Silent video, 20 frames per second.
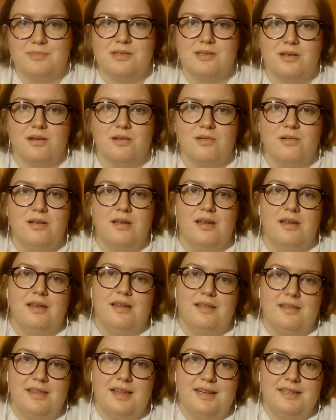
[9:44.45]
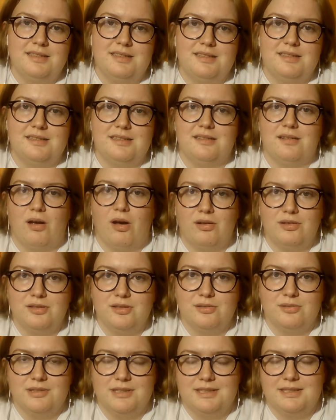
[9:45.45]
So that's
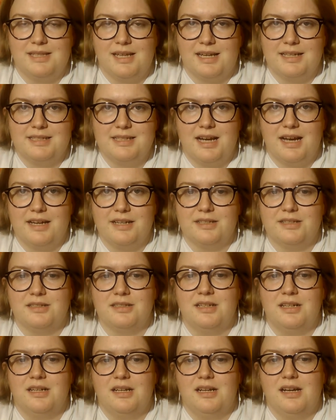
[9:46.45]
also a satire.